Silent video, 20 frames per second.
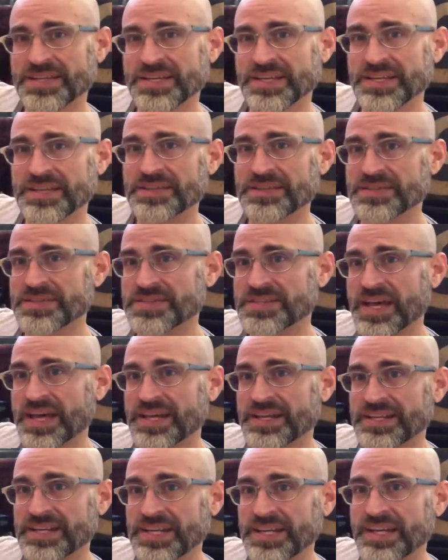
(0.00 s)
and the
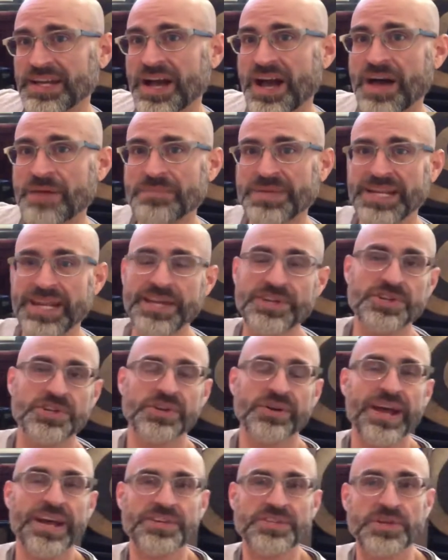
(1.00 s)
sun in combination
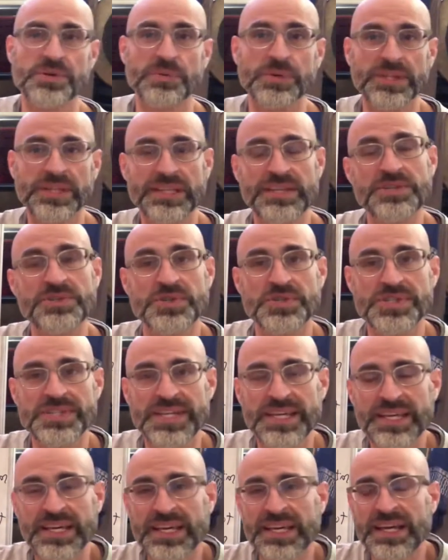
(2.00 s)
are actually really
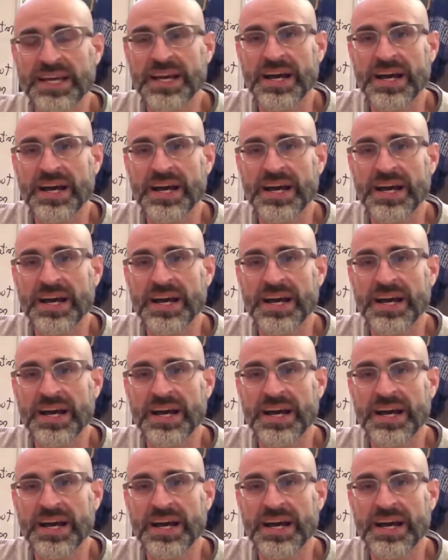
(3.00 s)
interesting.